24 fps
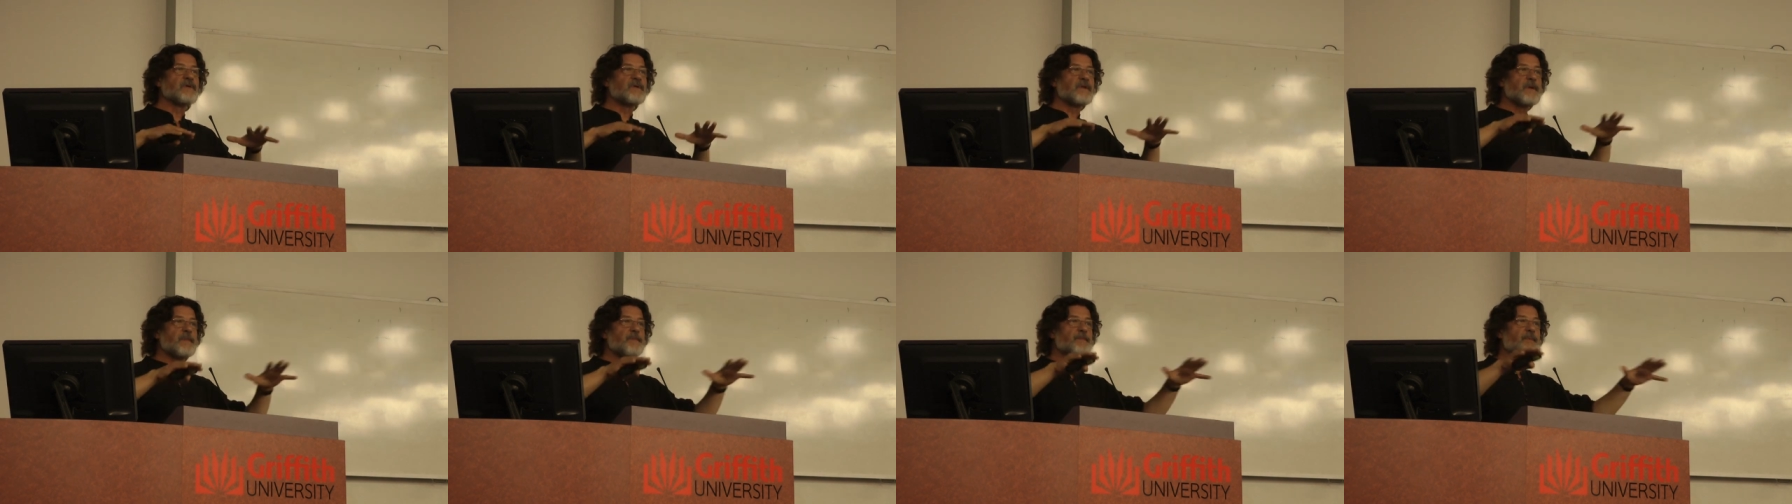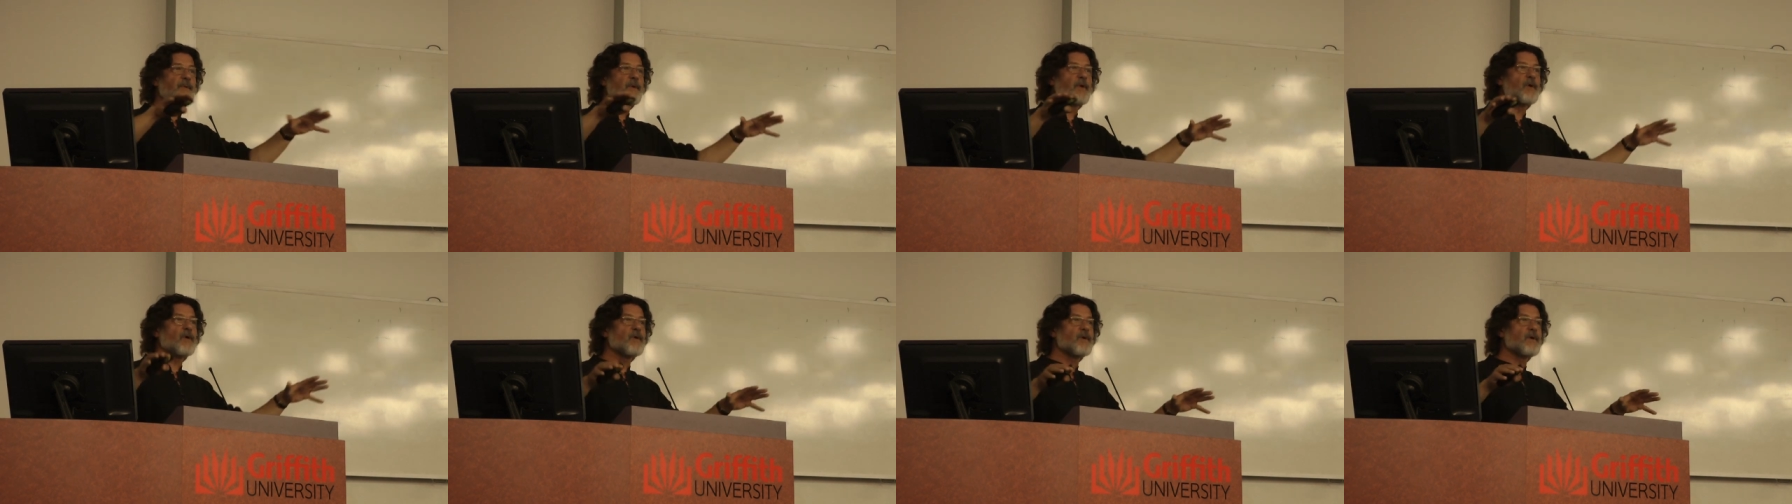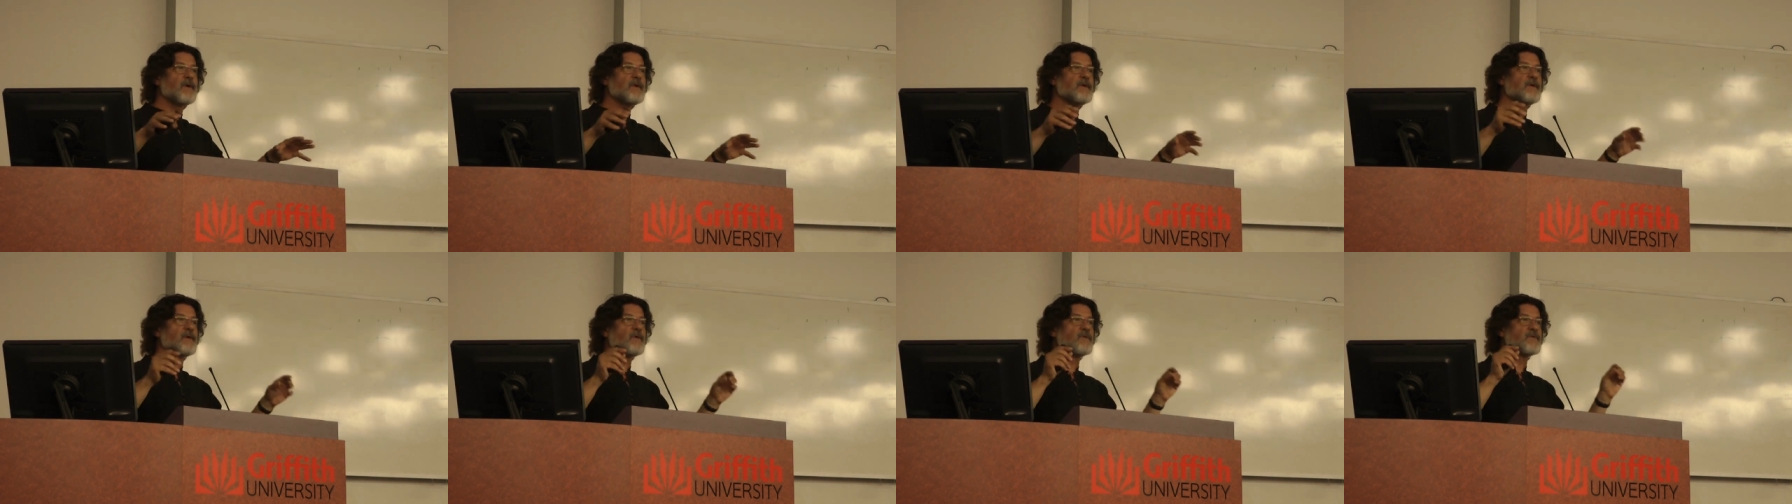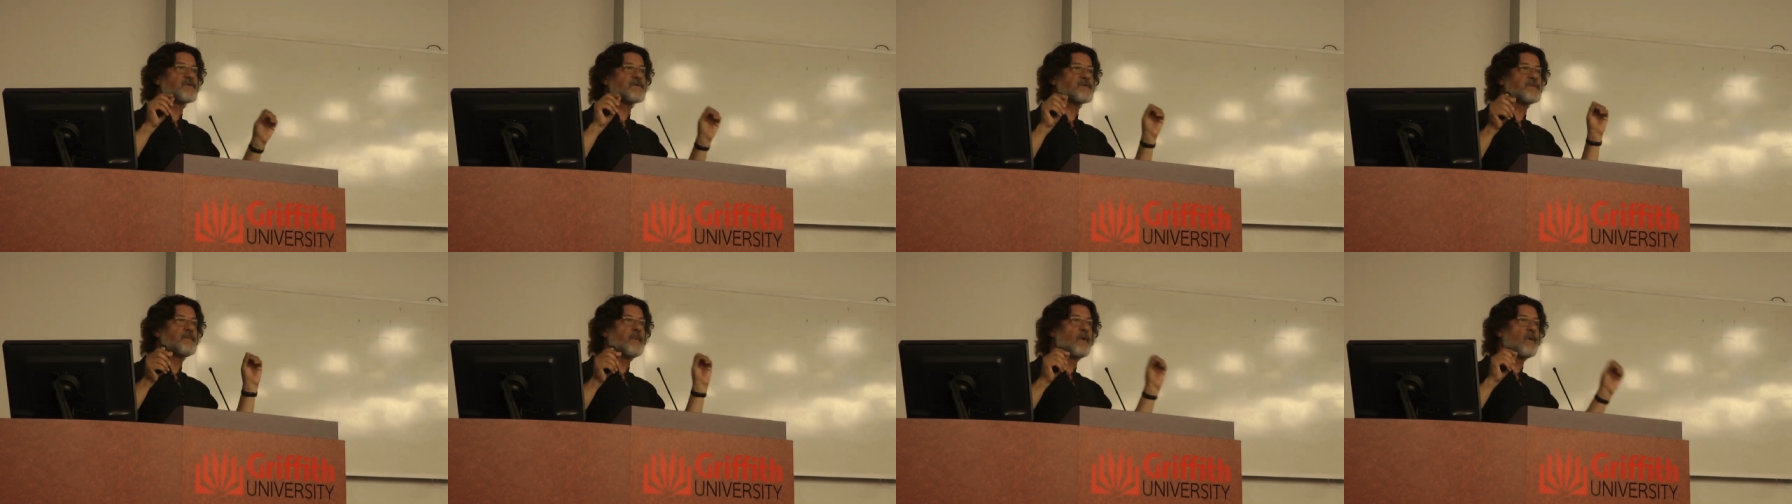deploy
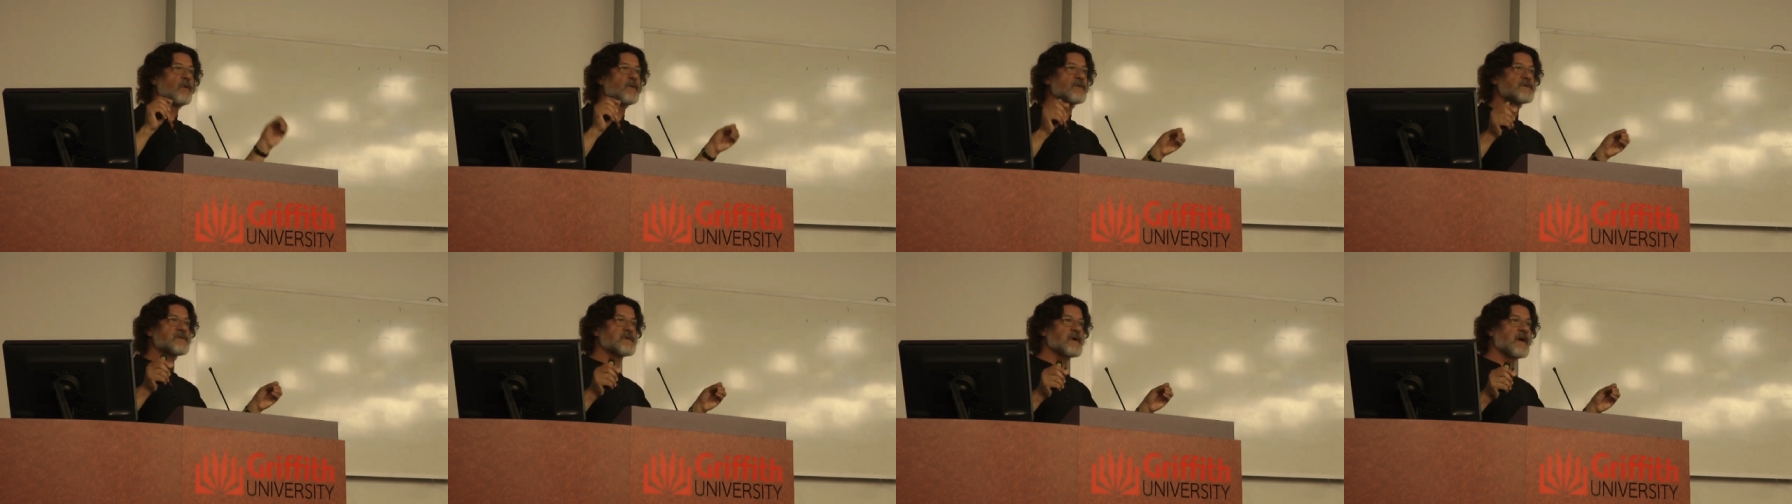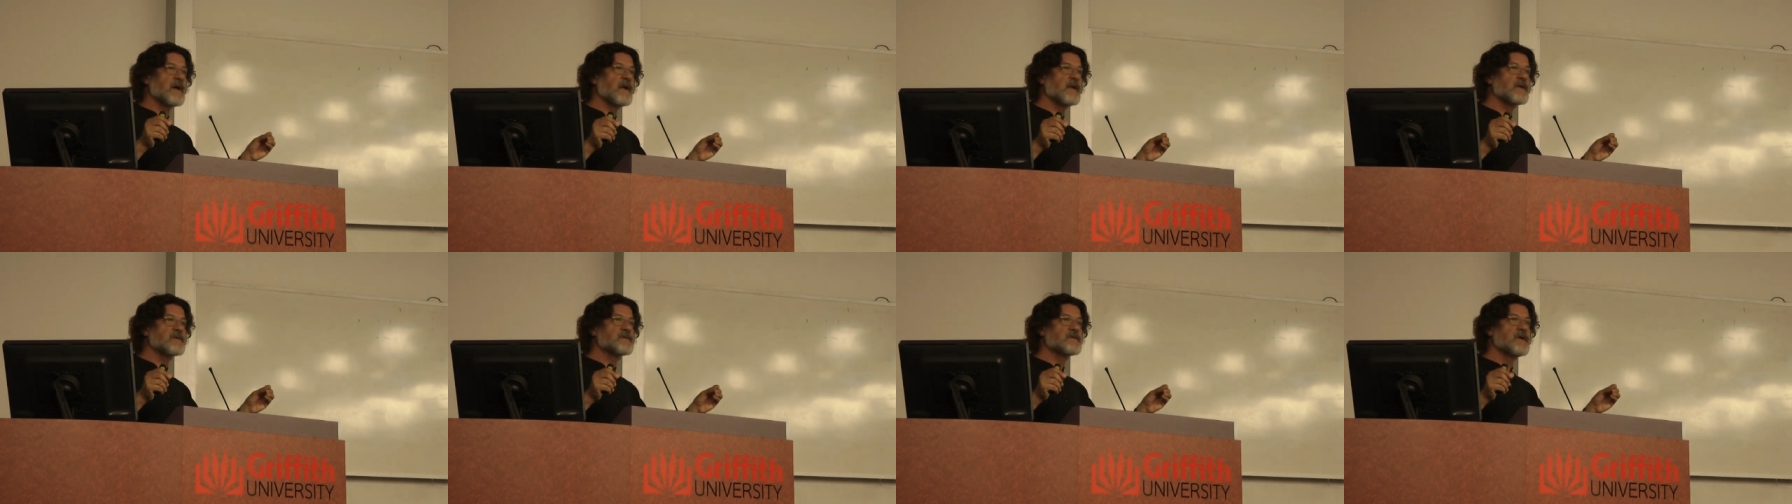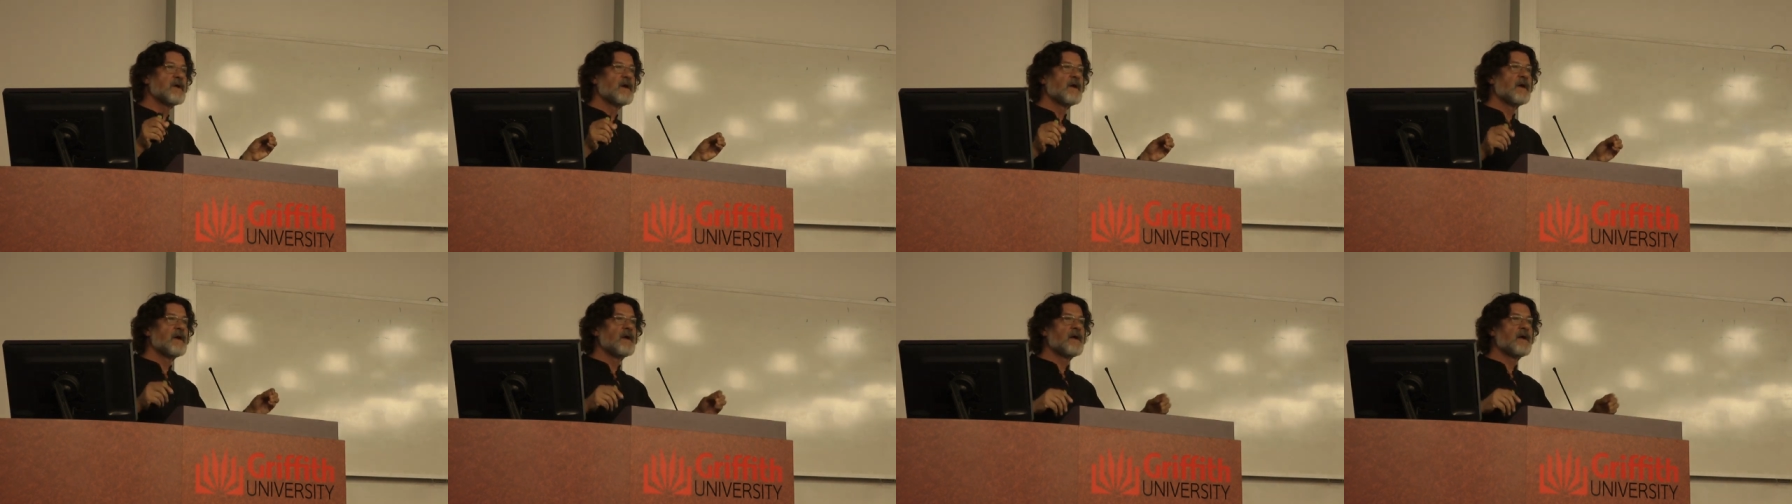those small cells